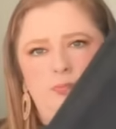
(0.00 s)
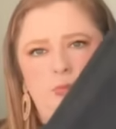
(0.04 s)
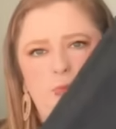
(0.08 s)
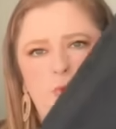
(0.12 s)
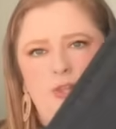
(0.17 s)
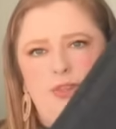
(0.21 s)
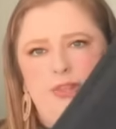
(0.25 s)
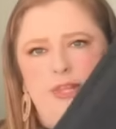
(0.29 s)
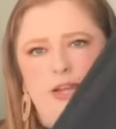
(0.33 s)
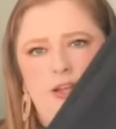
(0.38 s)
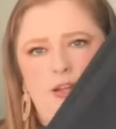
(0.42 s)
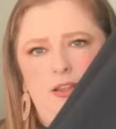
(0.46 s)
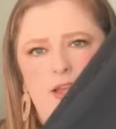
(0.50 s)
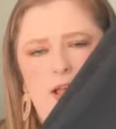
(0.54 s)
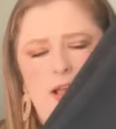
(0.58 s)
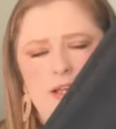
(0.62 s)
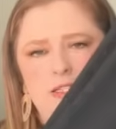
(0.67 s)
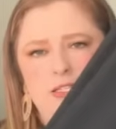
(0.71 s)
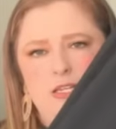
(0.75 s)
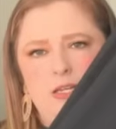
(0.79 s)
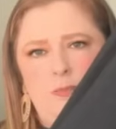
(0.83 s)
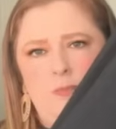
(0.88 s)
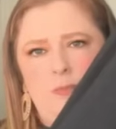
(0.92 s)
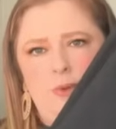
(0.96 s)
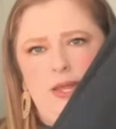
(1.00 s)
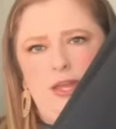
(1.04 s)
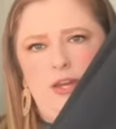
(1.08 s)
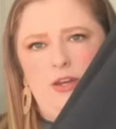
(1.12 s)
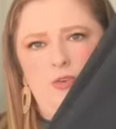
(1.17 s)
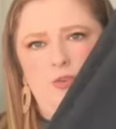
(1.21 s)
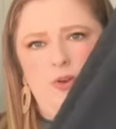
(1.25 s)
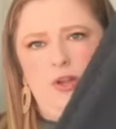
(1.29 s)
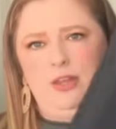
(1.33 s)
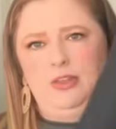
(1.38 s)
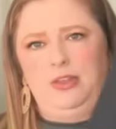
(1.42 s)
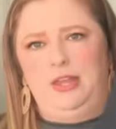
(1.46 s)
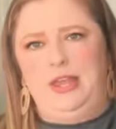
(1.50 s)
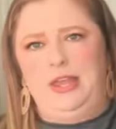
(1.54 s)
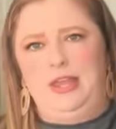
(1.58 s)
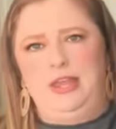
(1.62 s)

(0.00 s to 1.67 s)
with that elastic band around the